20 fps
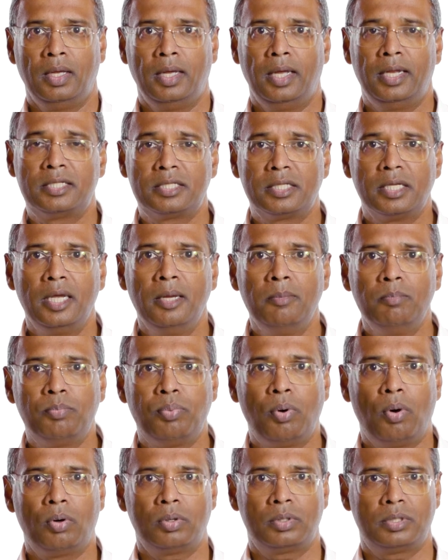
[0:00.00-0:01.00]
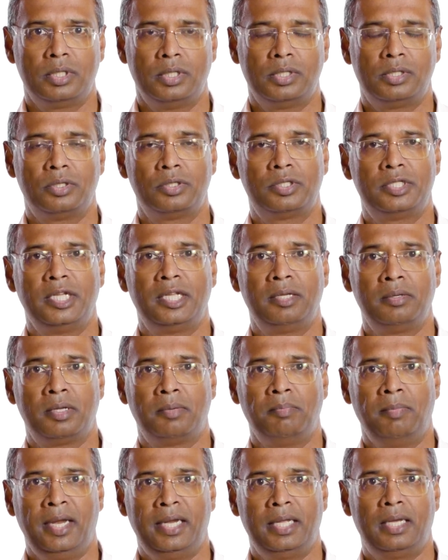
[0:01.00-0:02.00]
It's important to seek
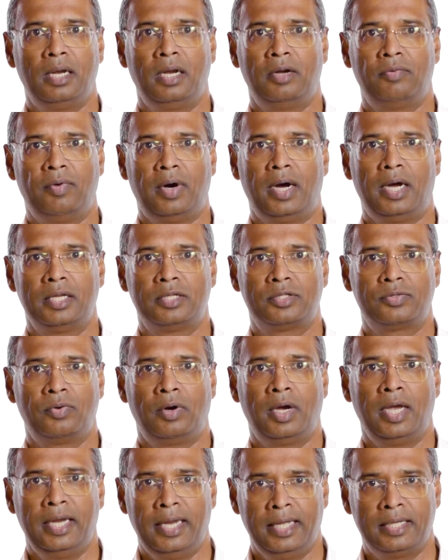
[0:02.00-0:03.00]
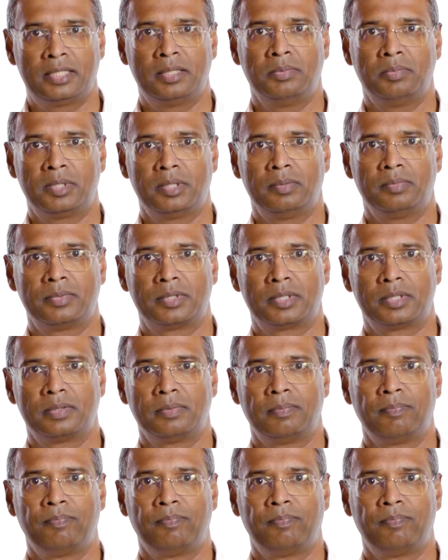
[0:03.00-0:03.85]
medical advice for headache symptoms.